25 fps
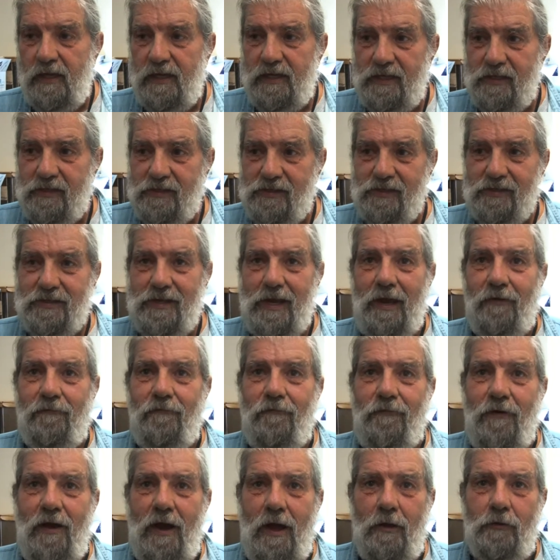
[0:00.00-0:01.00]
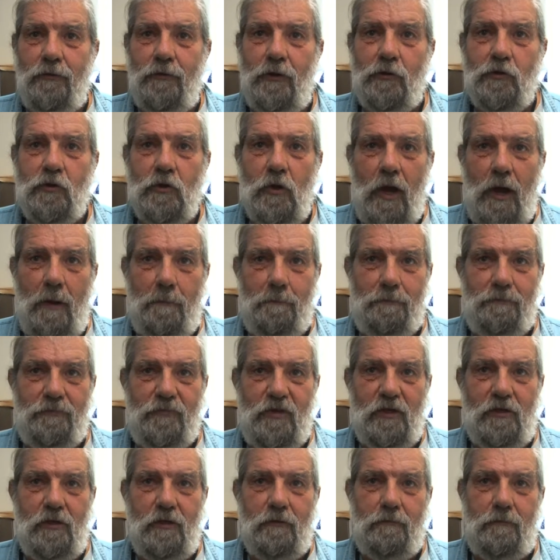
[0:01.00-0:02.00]
He says, I found the top
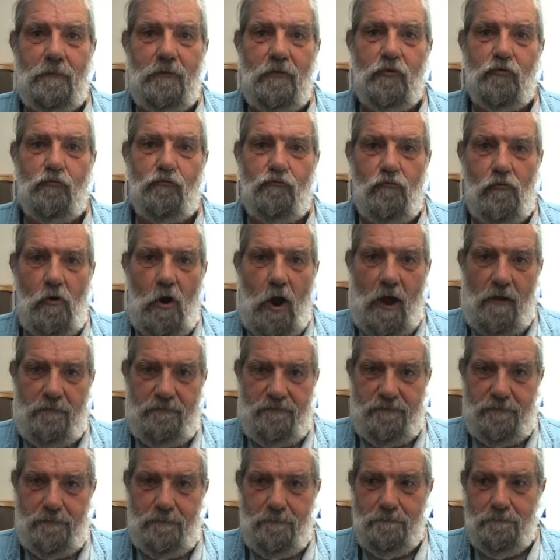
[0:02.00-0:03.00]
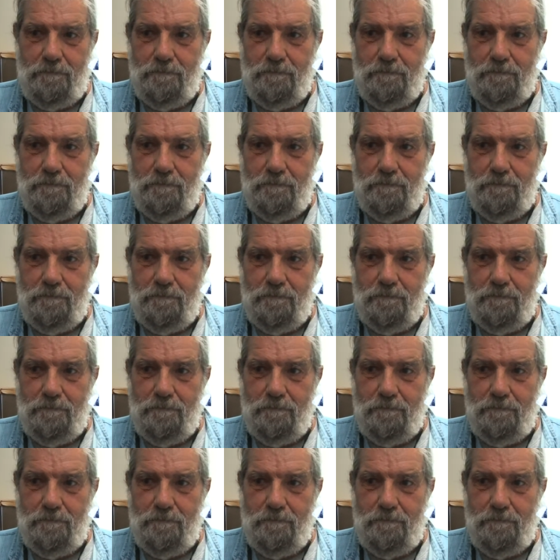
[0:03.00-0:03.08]
to the trough.